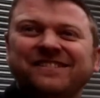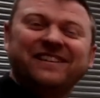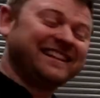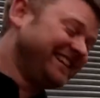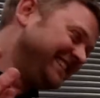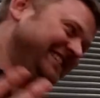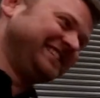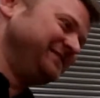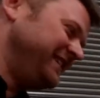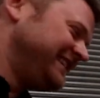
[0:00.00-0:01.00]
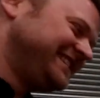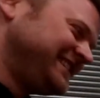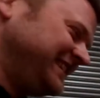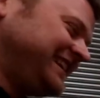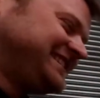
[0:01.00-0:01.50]
but the guy's he's
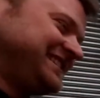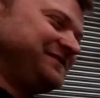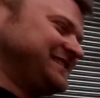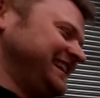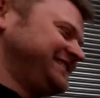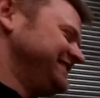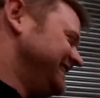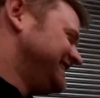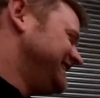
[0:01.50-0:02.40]
just obsessed with